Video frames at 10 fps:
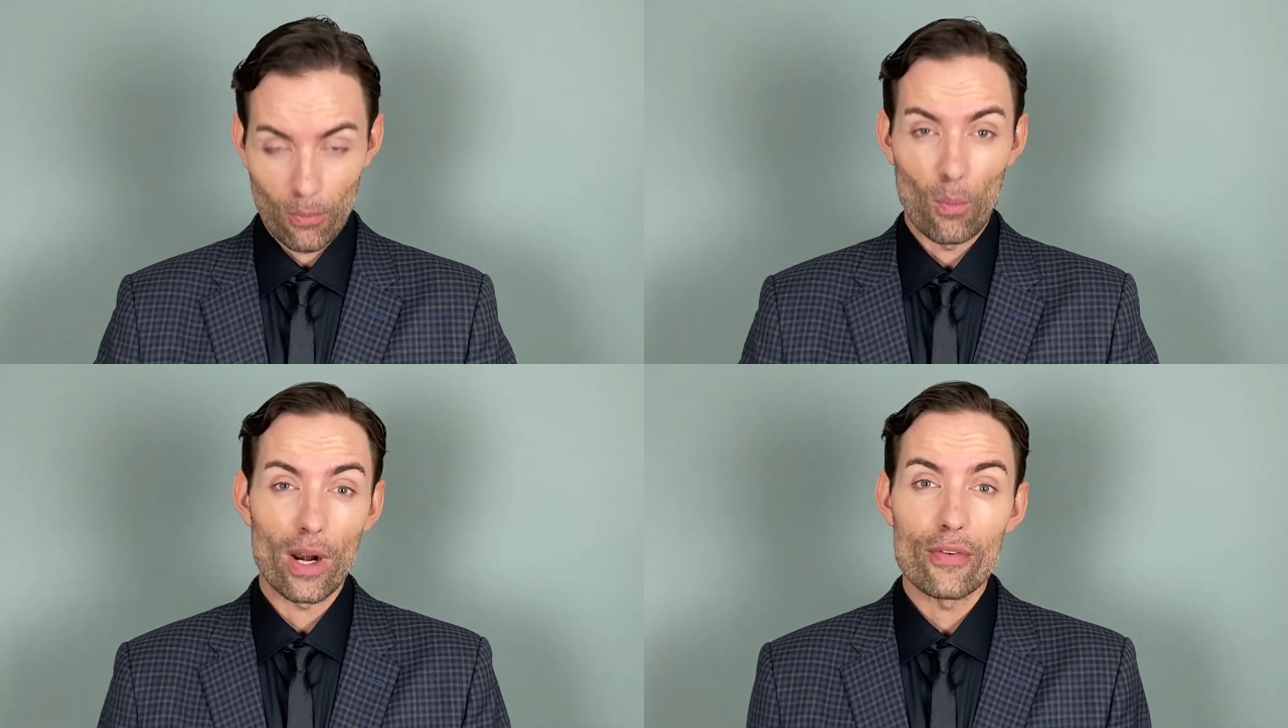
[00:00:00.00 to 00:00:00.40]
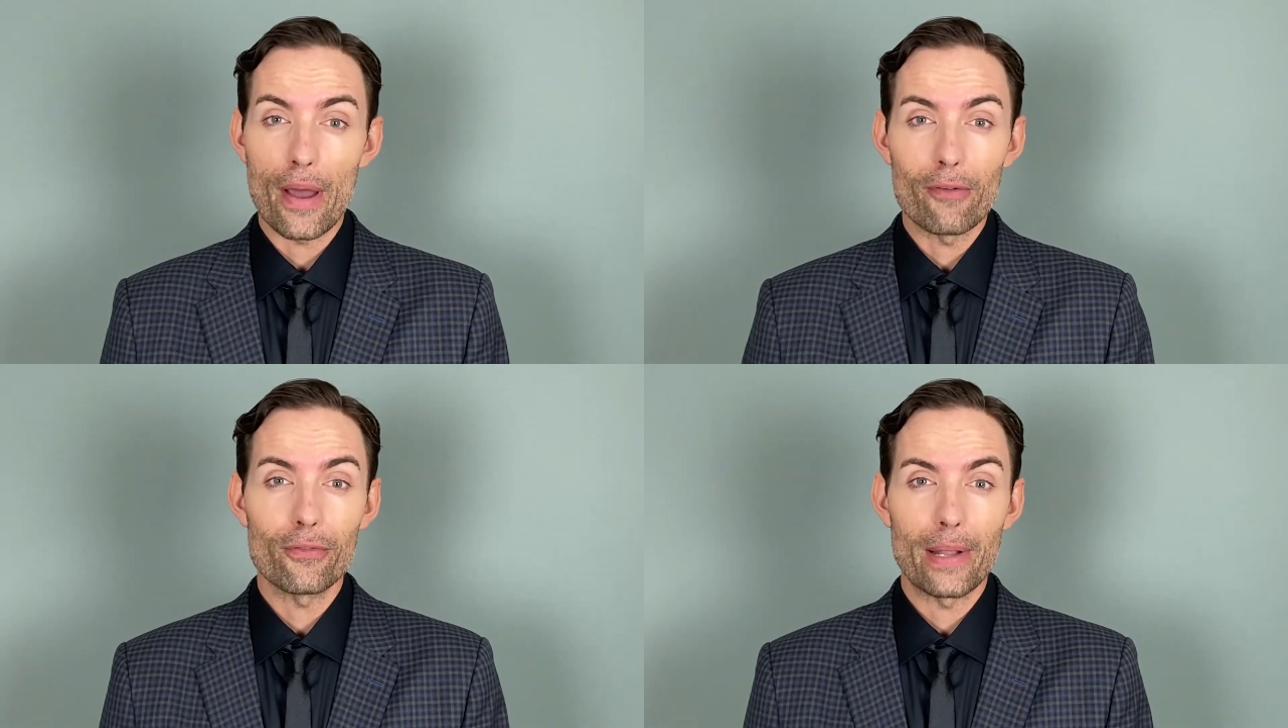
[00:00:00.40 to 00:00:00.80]
whatever
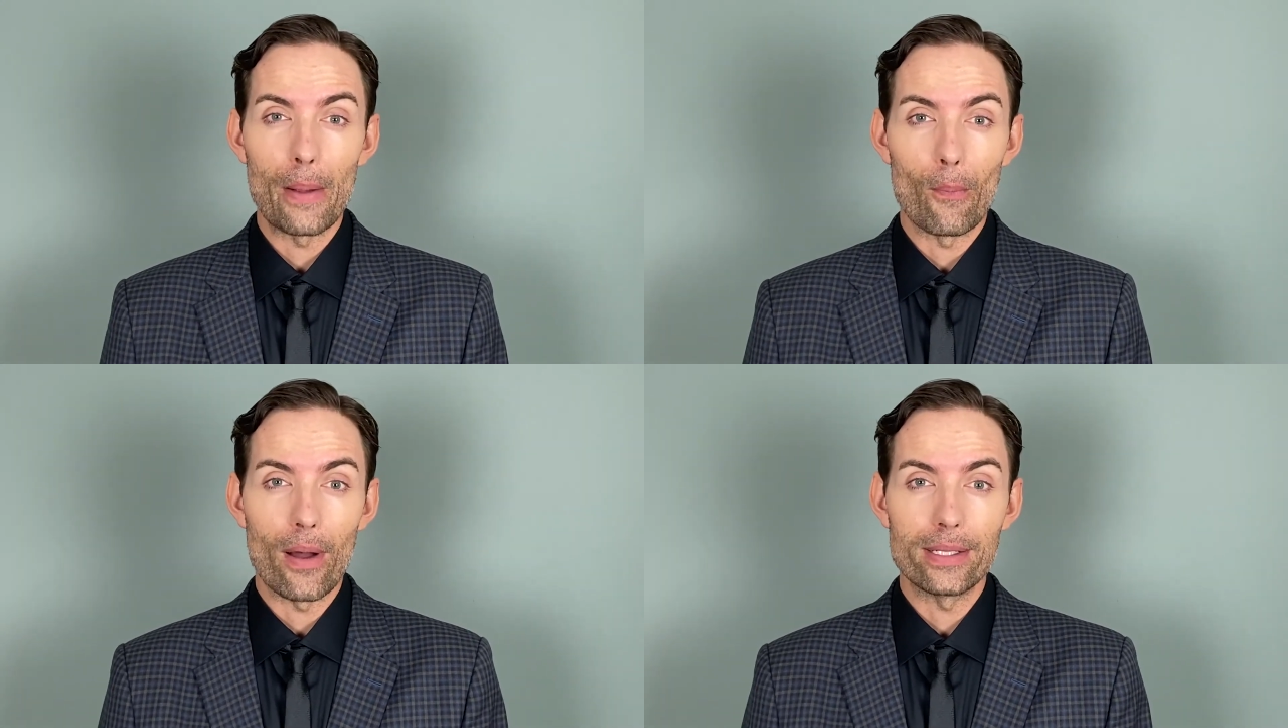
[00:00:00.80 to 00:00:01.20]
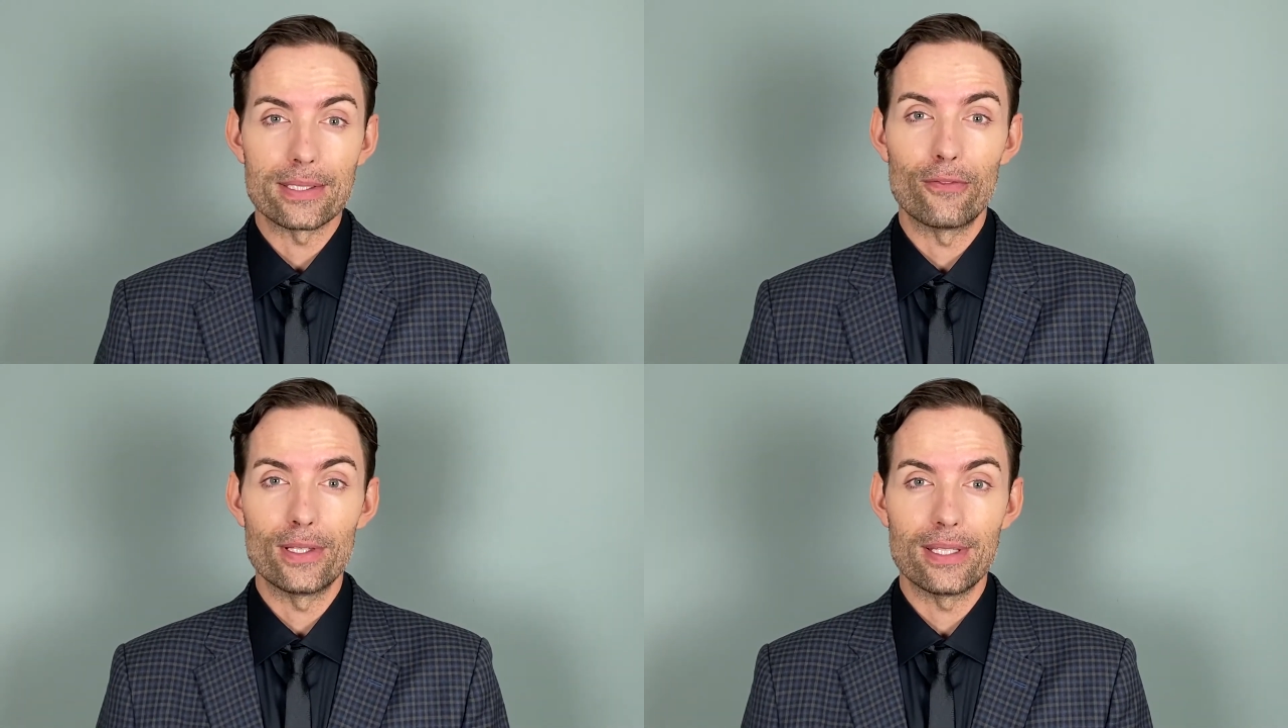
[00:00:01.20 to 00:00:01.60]
outfit I want to
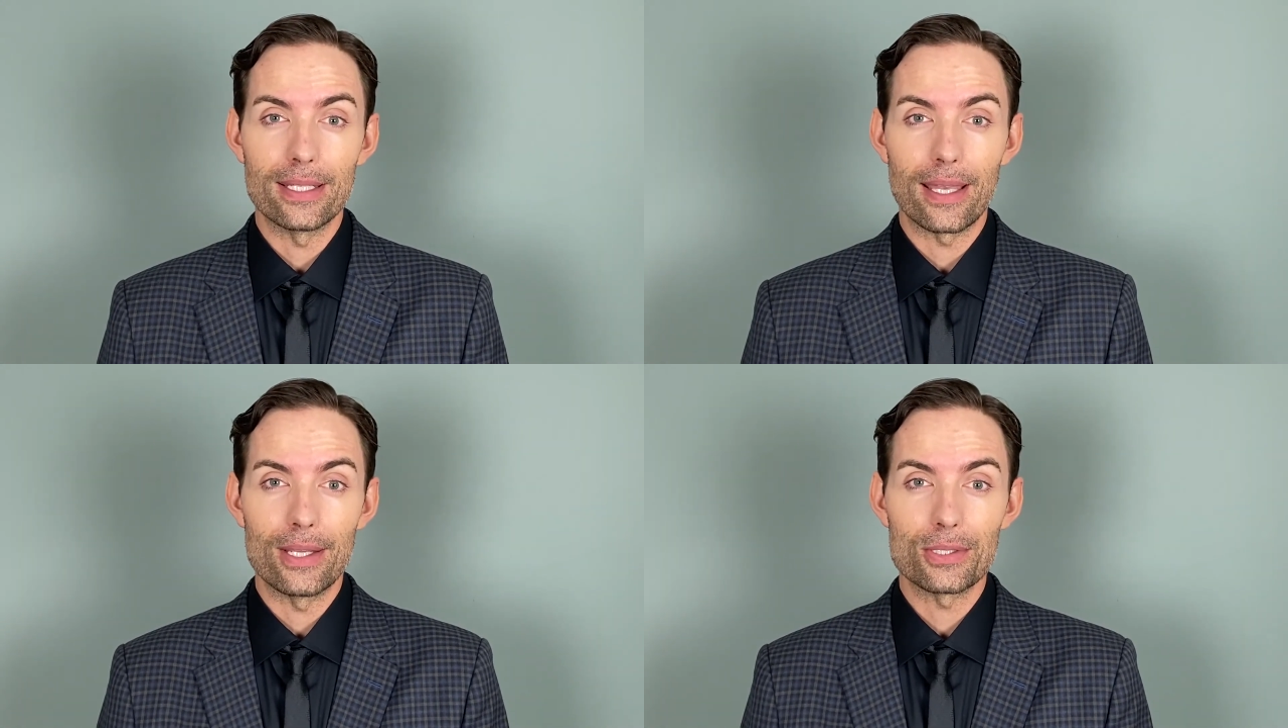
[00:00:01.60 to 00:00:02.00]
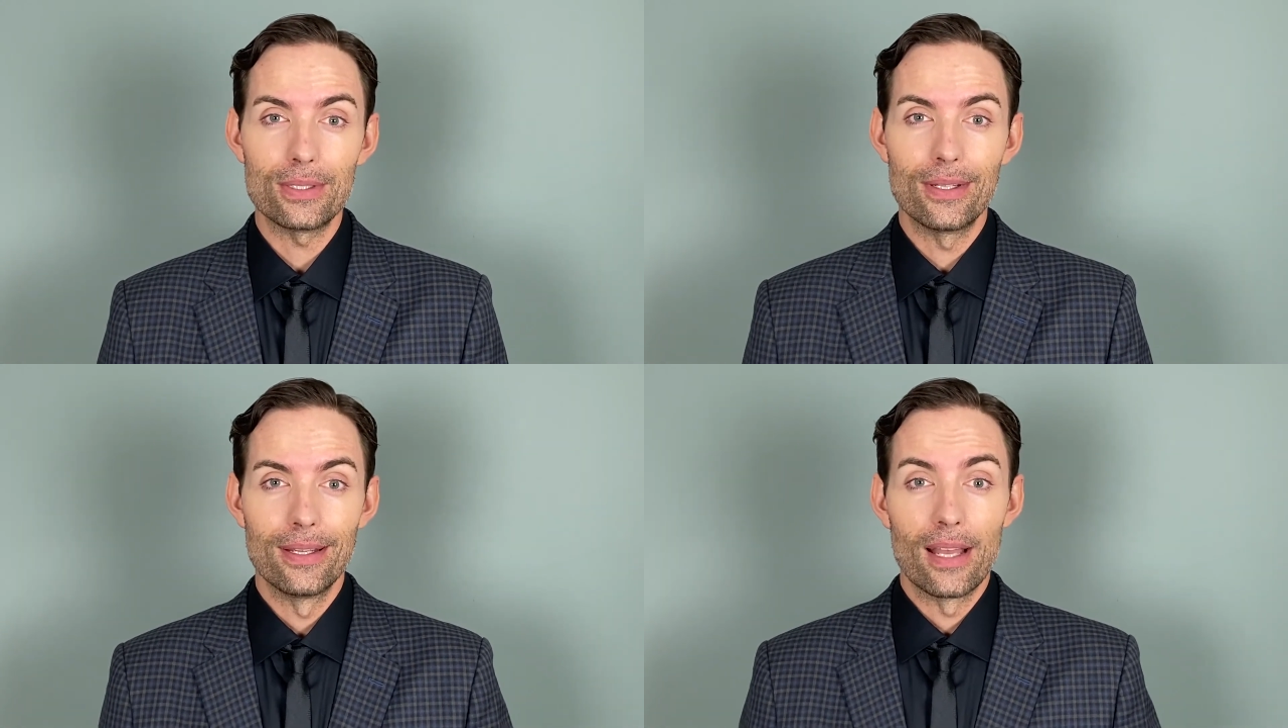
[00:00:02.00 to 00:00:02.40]
fit the occasion.